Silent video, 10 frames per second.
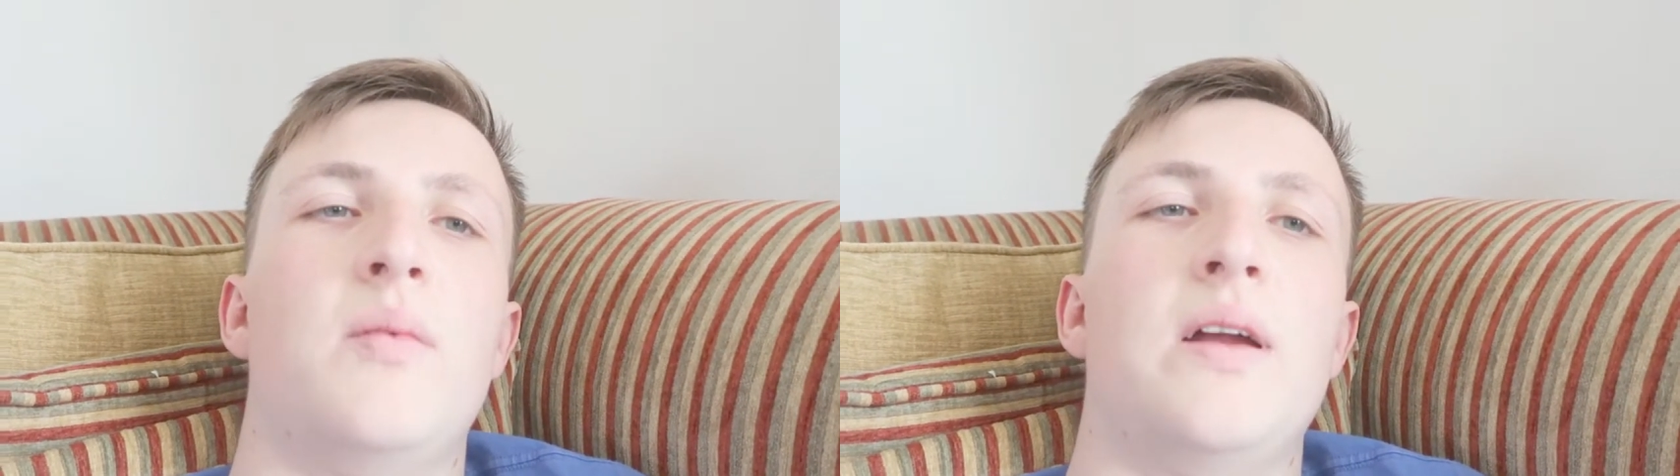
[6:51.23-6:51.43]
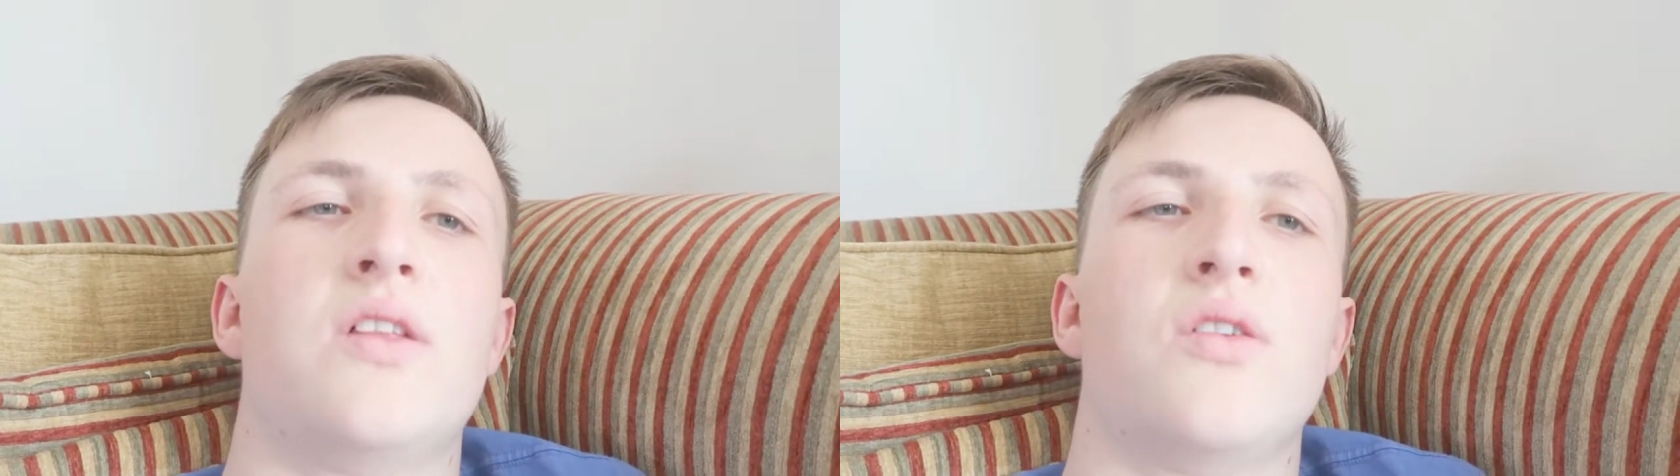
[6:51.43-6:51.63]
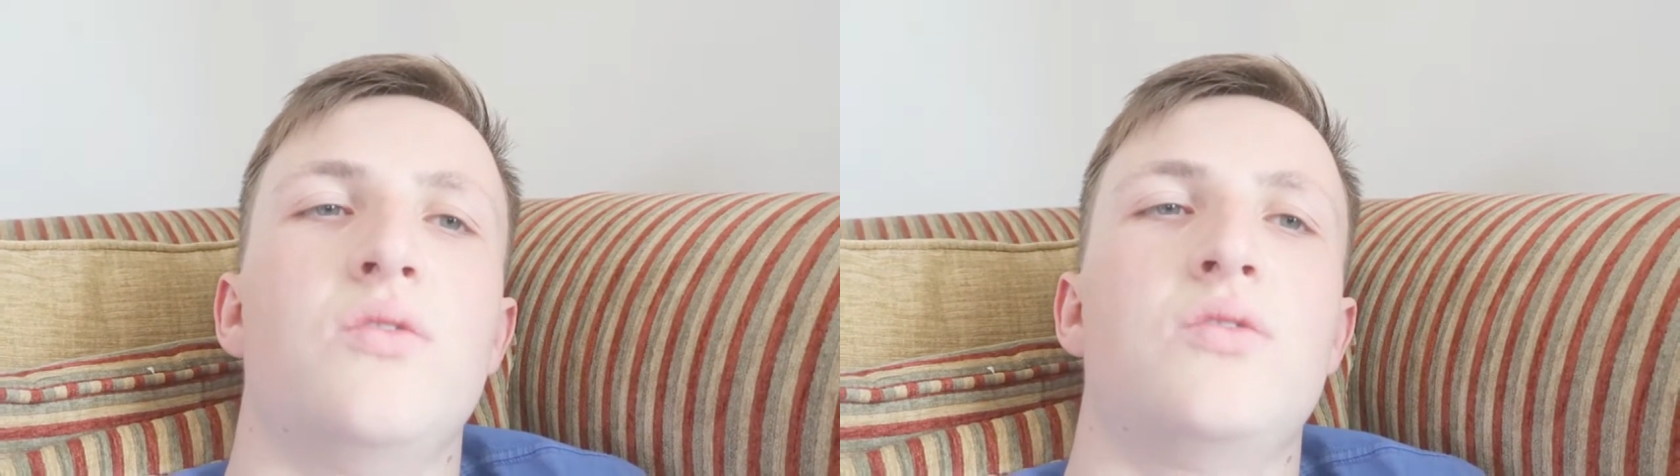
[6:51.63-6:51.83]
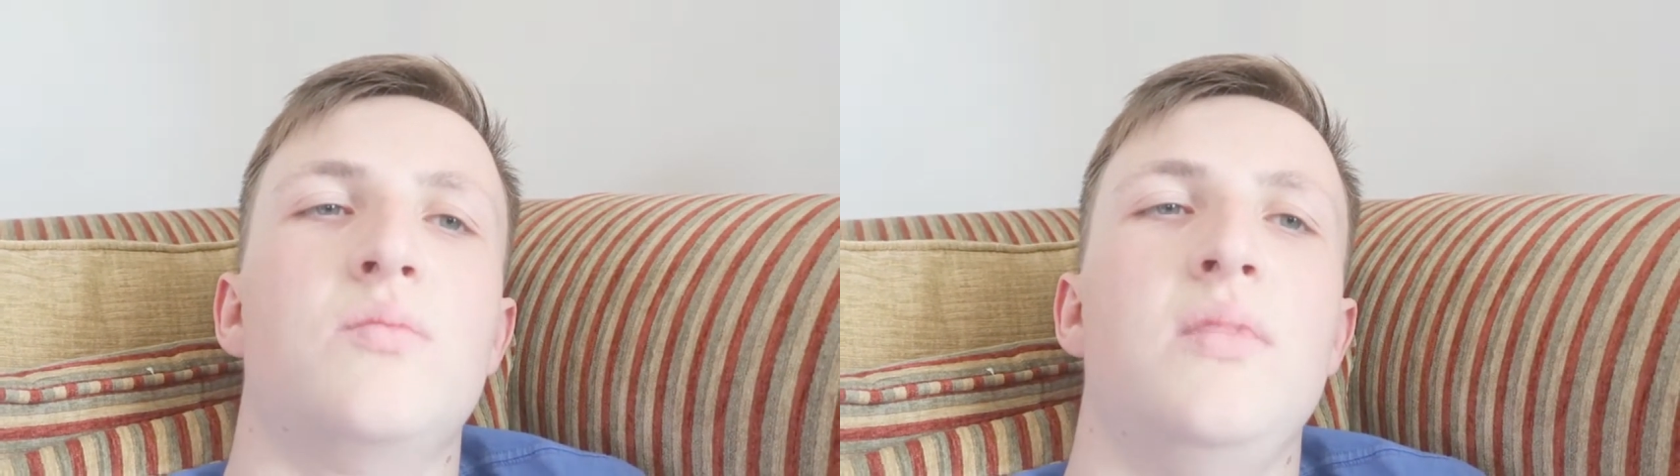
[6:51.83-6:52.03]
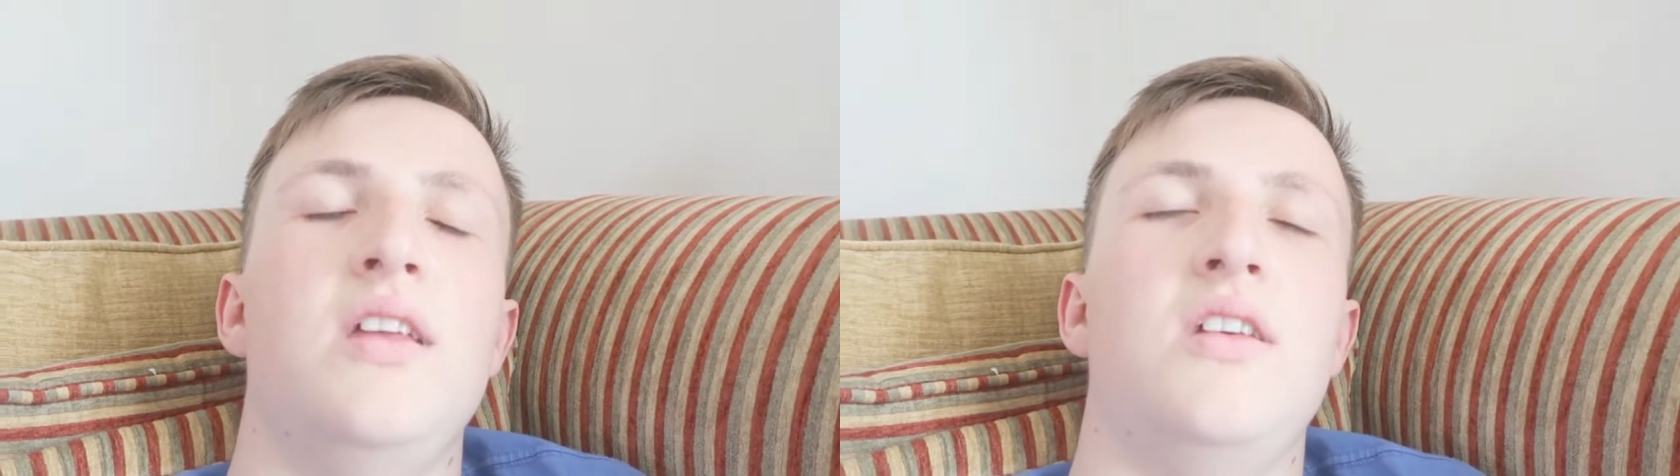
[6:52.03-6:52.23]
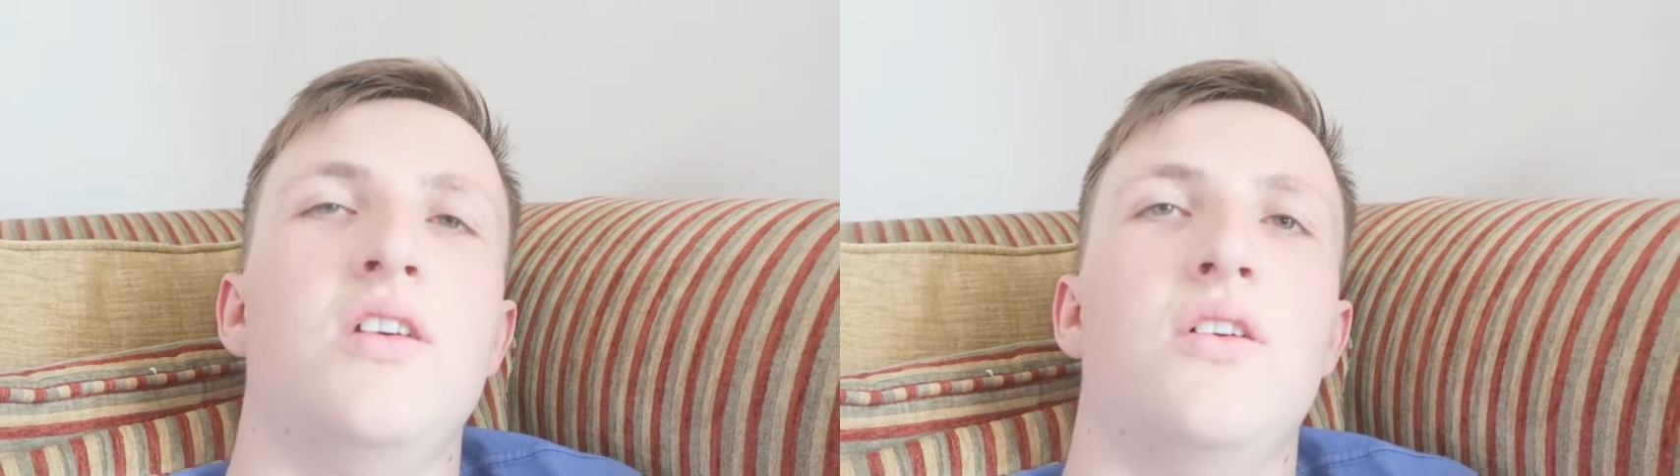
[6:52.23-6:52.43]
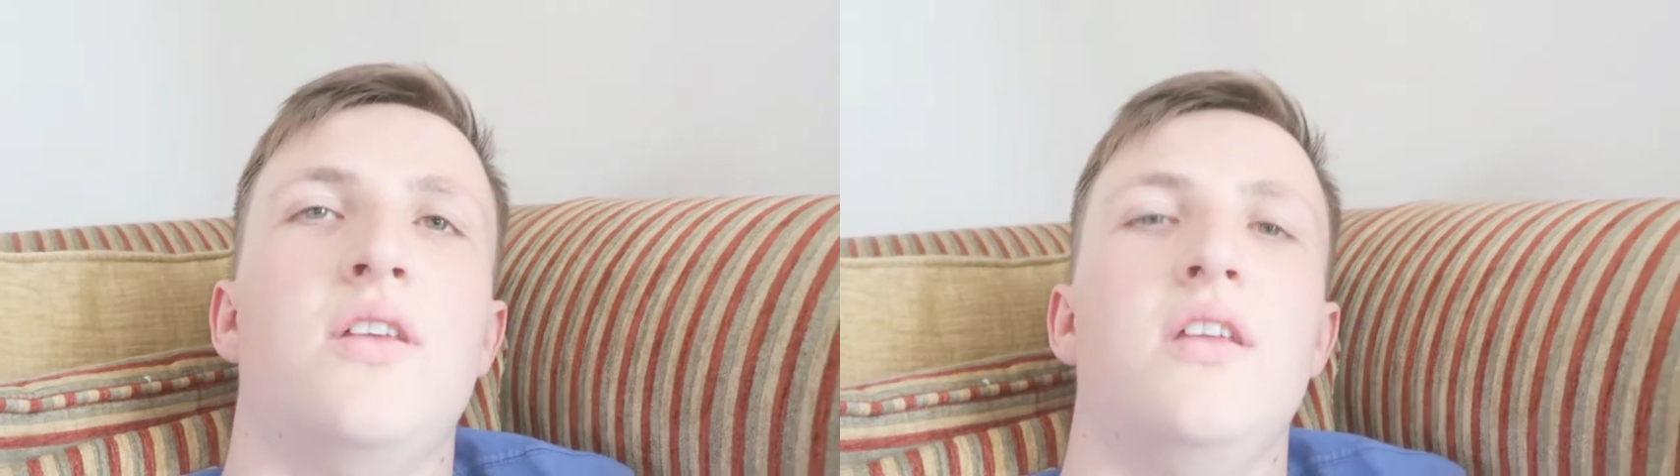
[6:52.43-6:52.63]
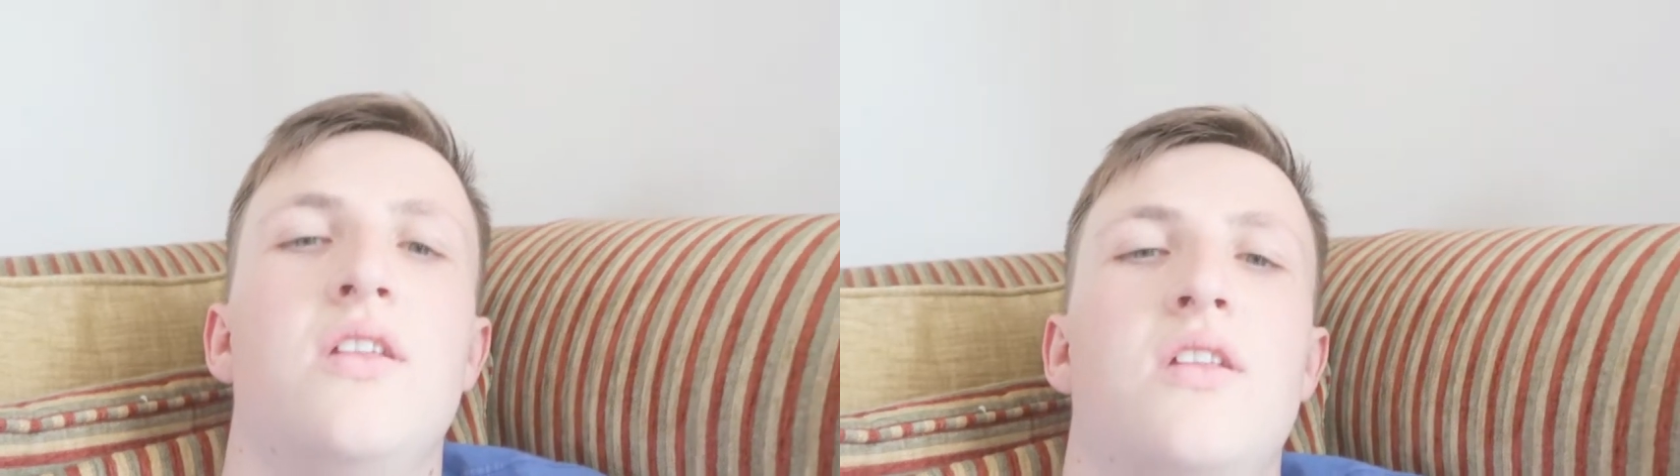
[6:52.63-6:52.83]
my social media on
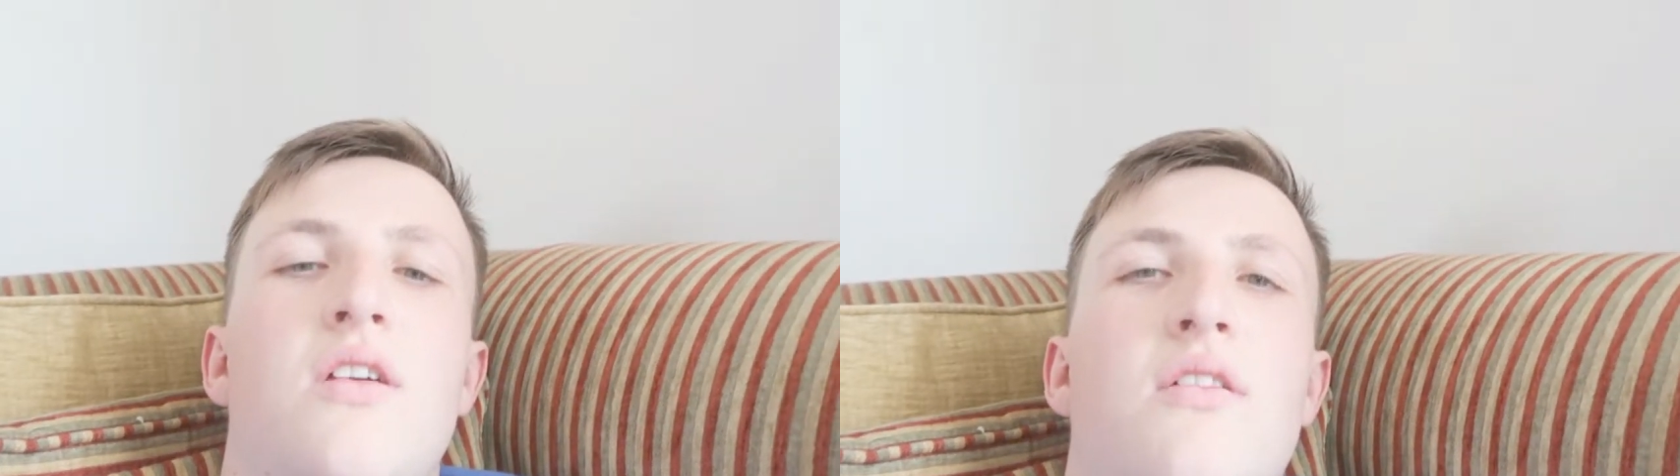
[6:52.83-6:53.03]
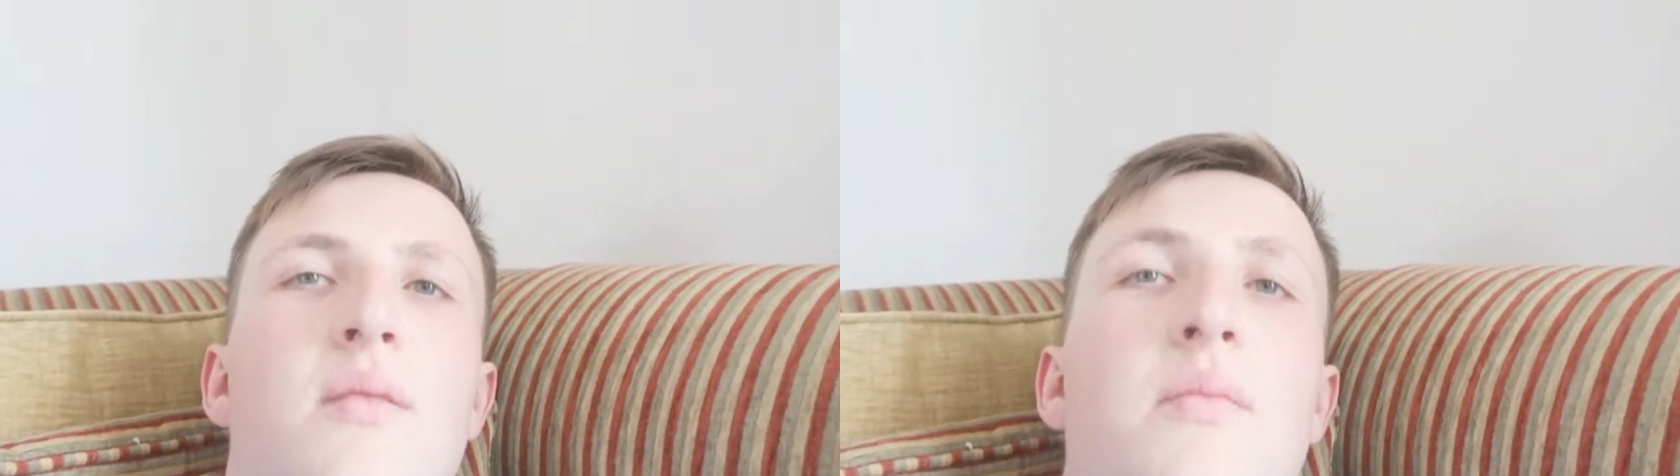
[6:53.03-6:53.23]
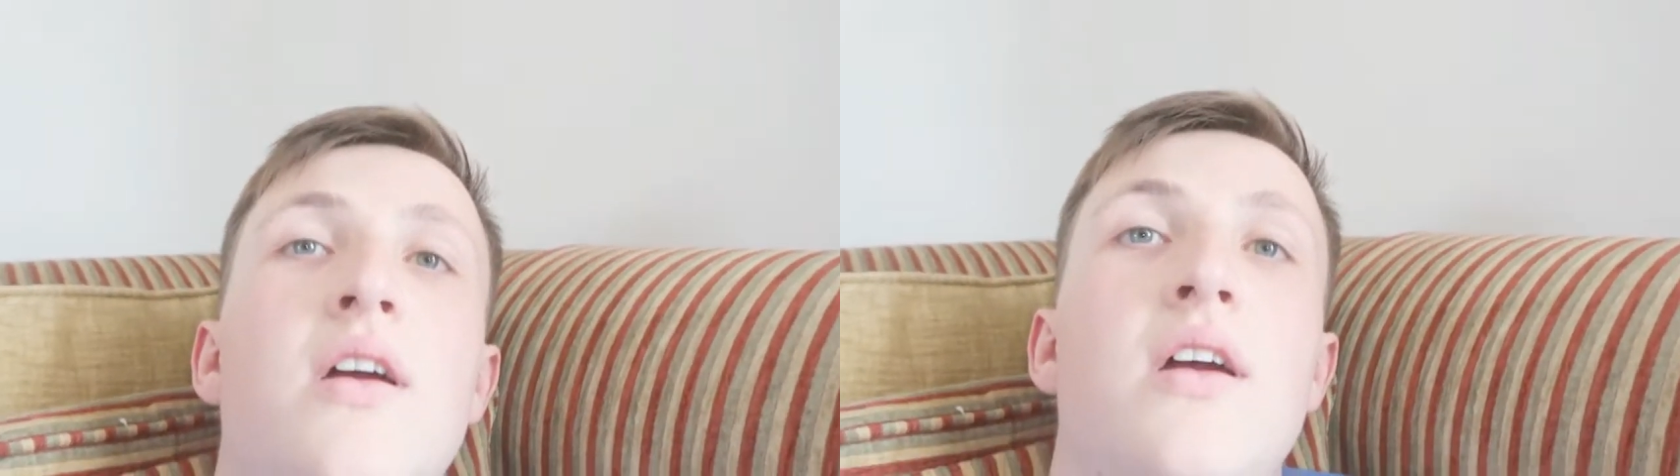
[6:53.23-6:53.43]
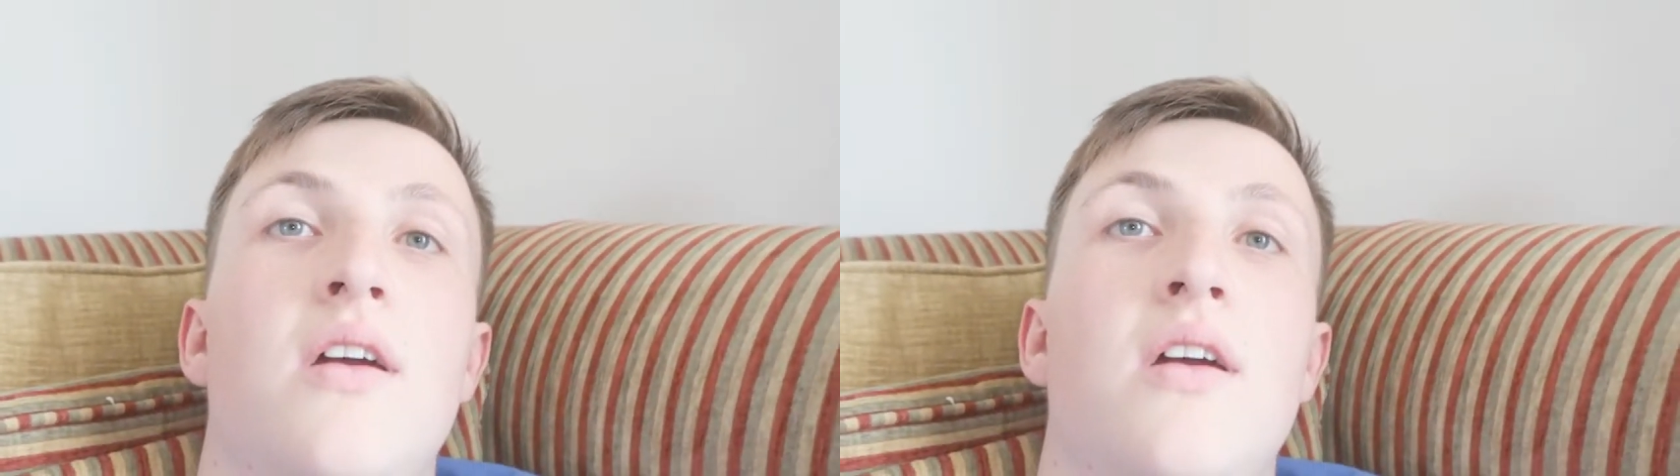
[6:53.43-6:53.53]
Instagram,